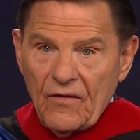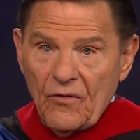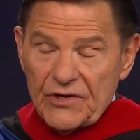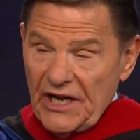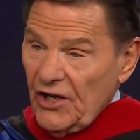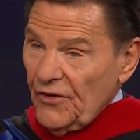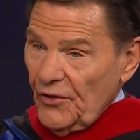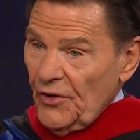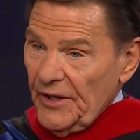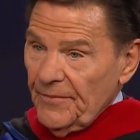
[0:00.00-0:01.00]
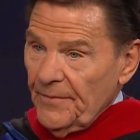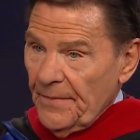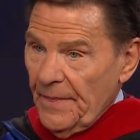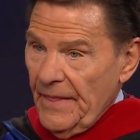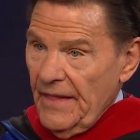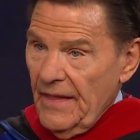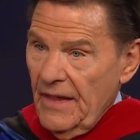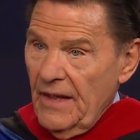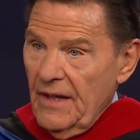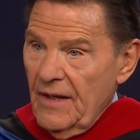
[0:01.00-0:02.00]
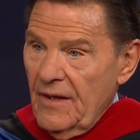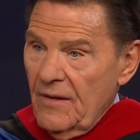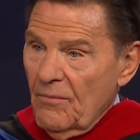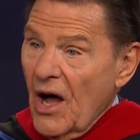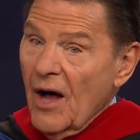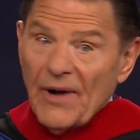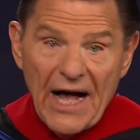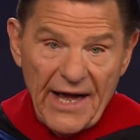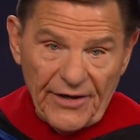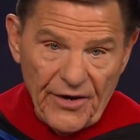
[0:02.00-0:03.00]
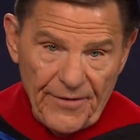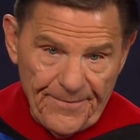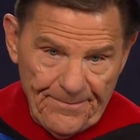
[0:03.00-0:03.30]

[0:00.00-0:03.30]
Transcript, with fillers: was interviewing Bob Iger.